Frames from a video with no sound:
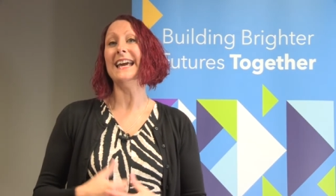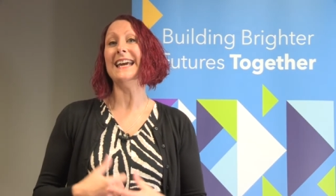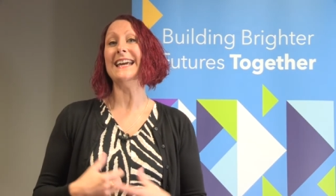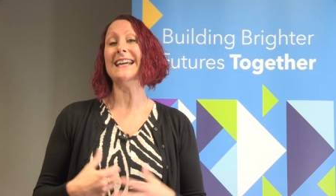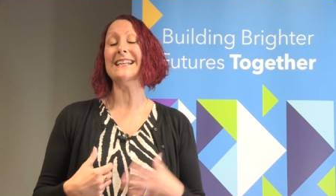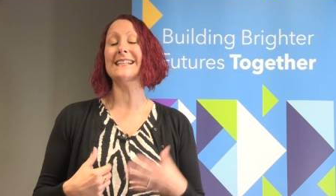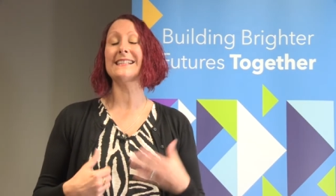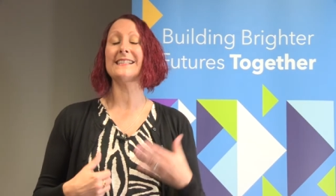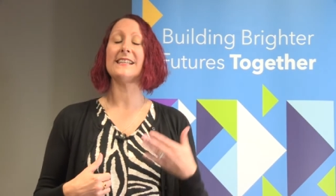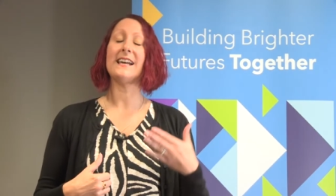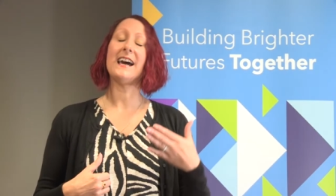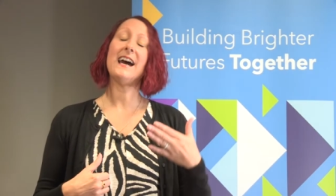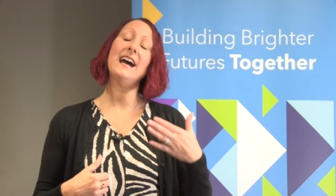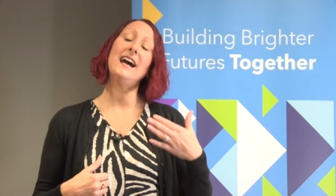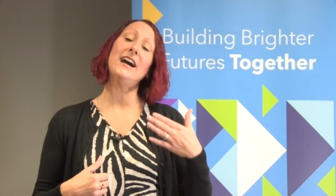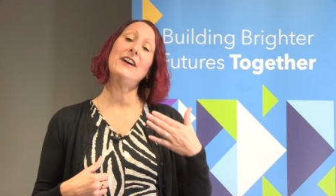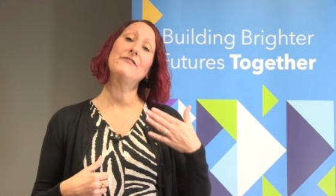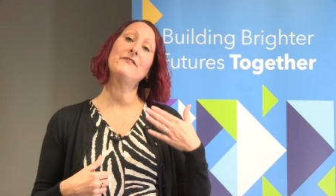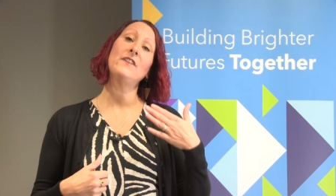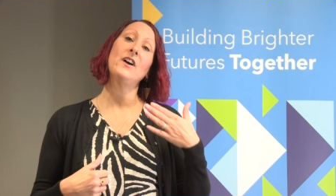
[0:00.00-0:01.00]
is to
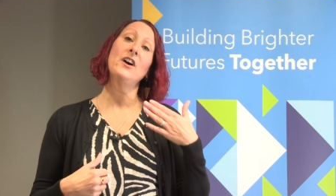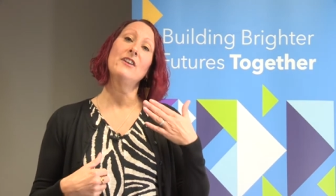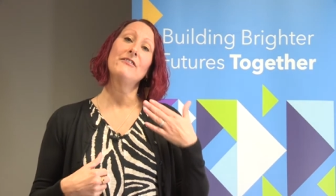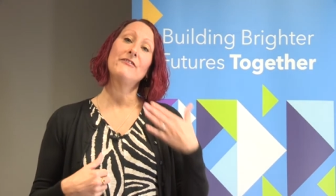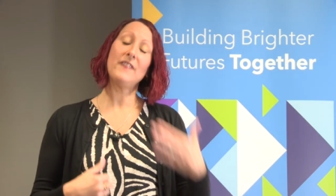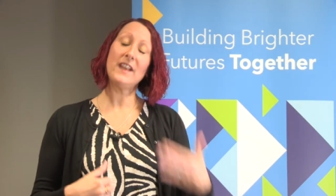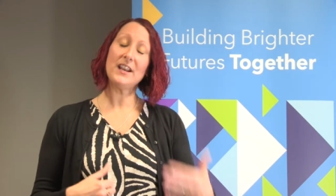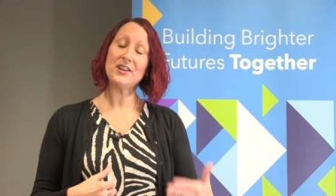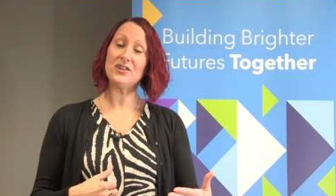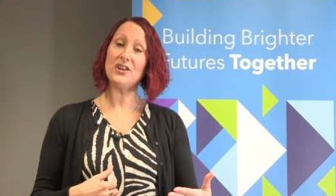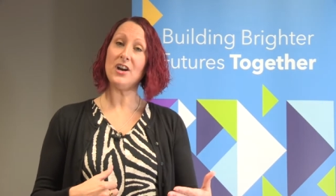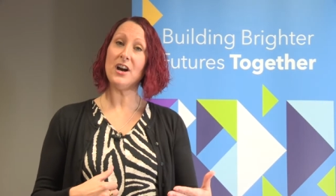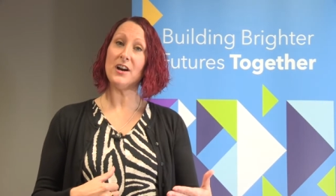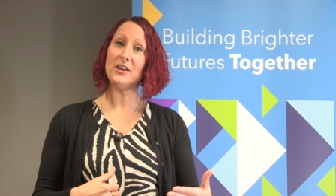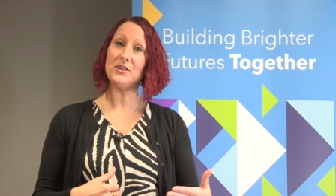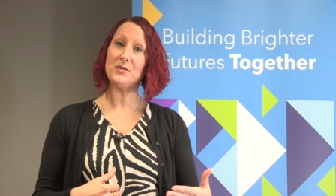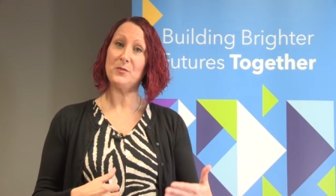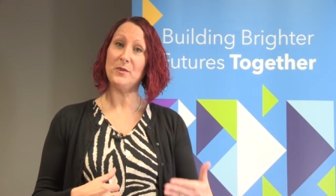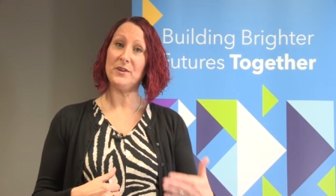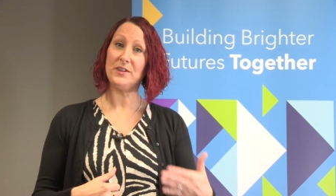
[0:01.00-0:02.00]
have
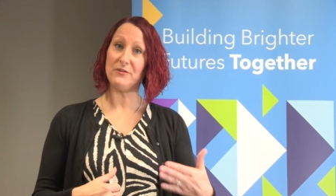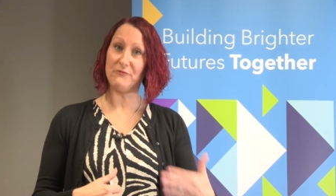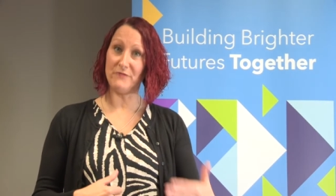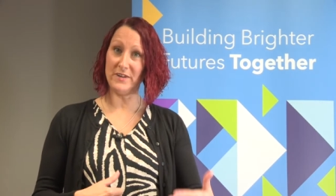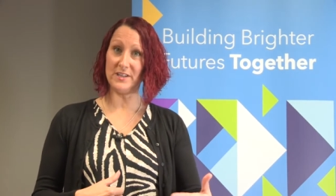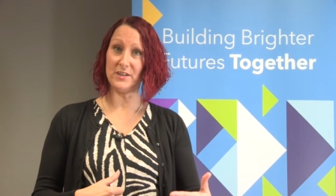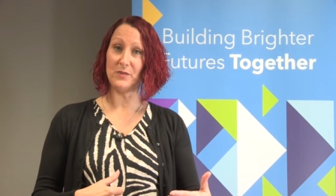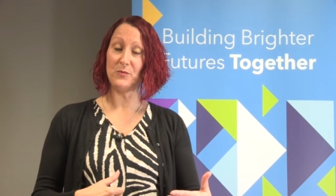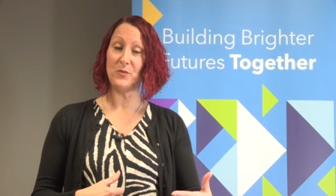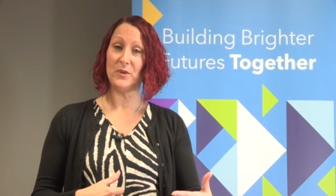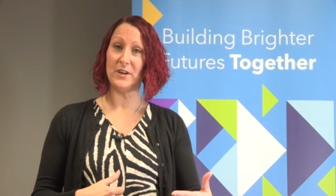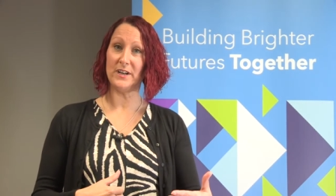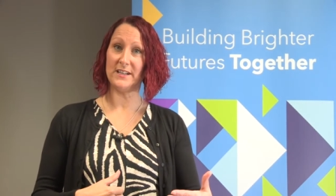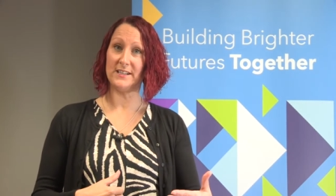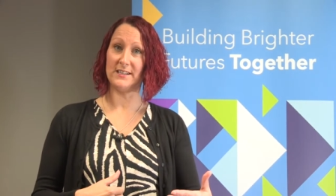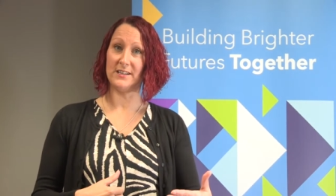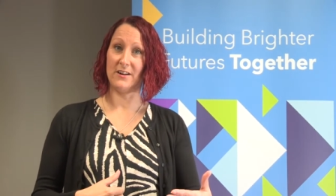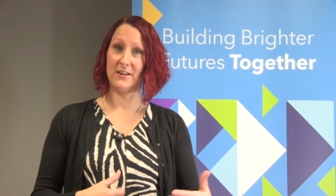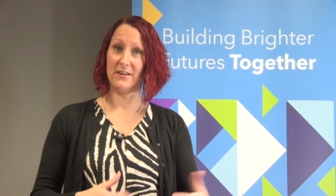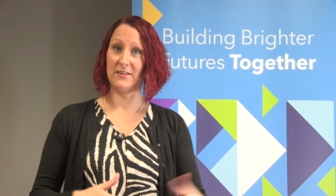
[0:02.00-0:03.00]
flashcards with the written
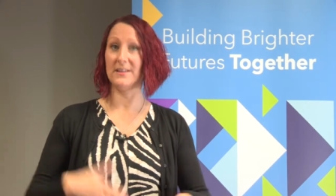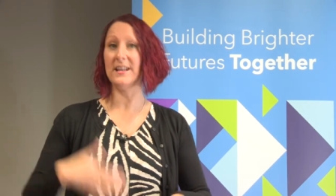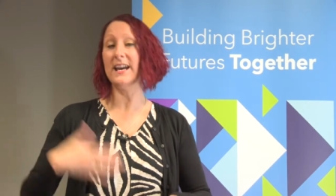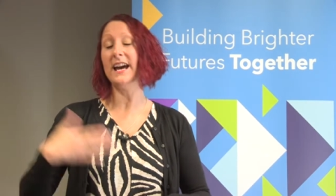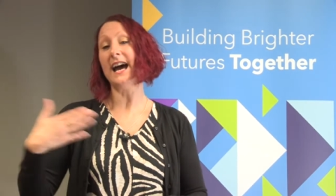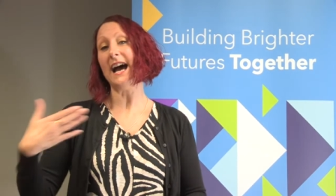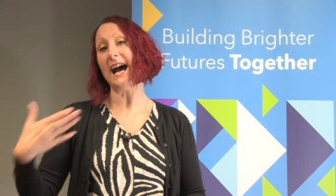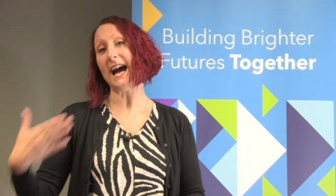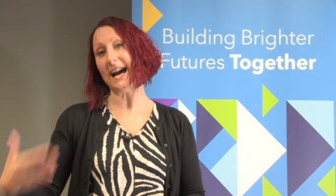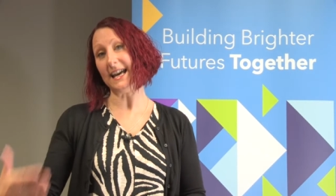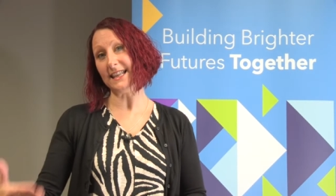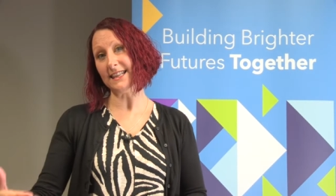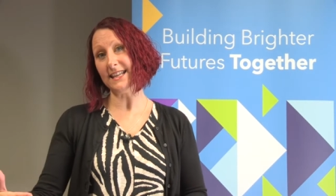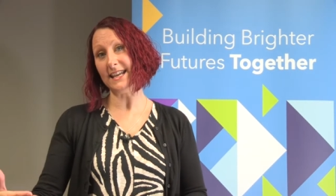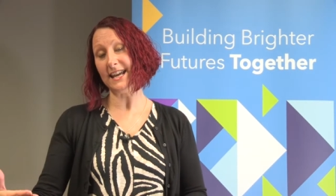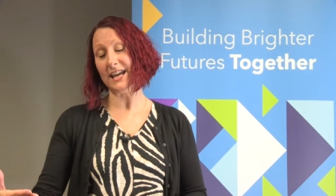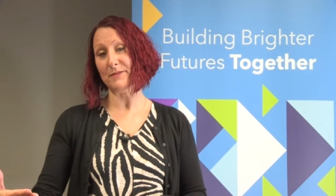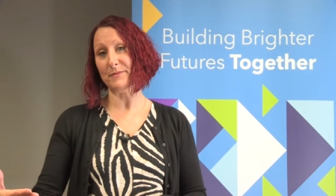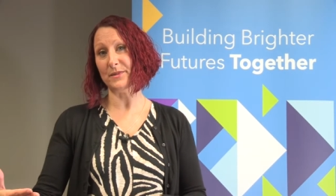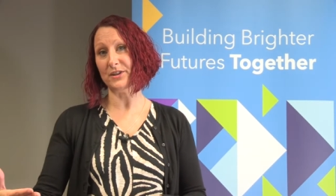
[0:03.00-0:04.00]
words on and
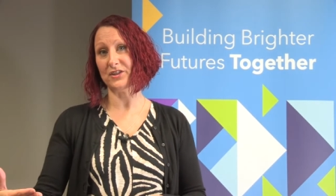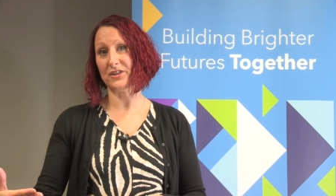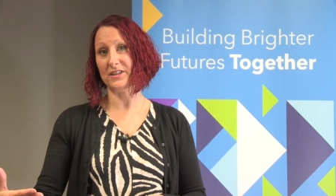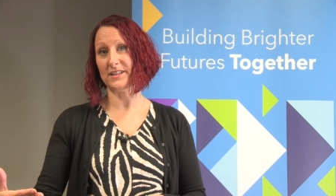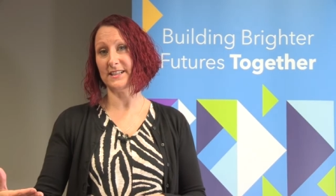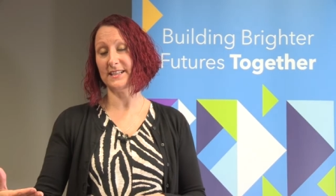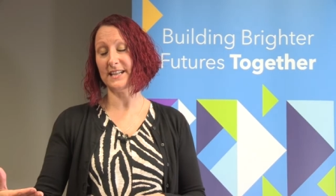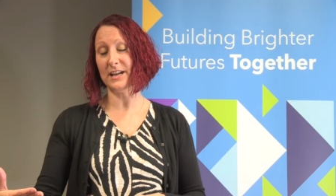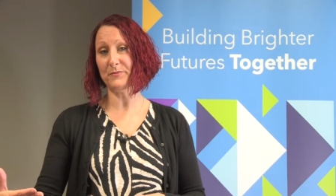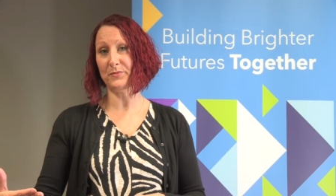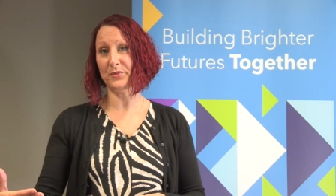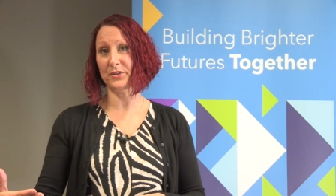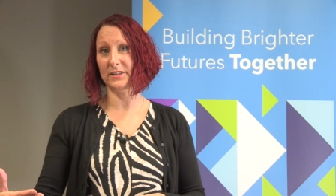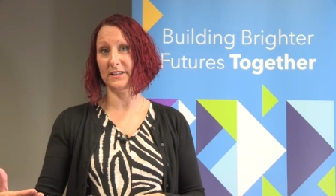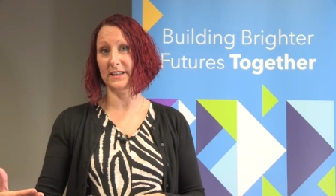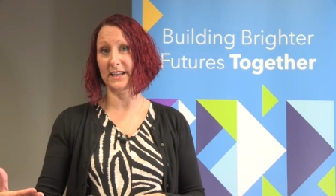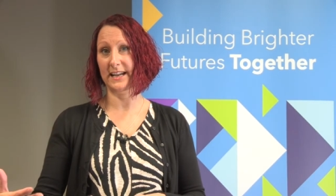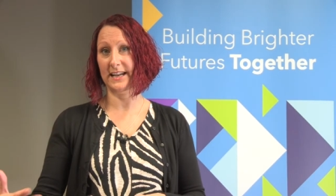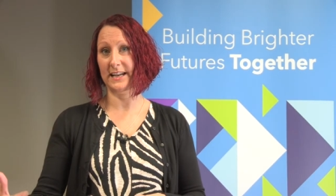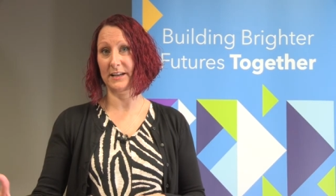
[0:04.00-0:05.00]
the images
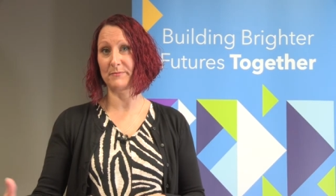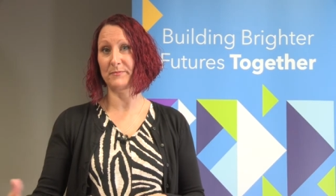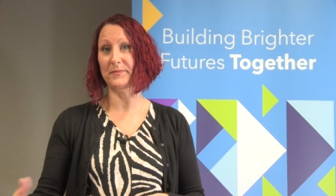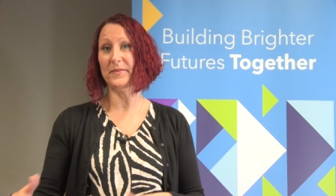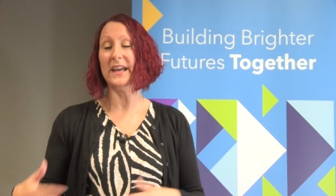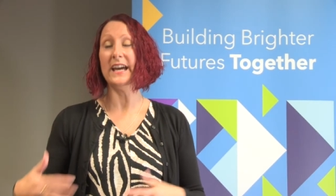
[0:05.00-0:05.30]
separately.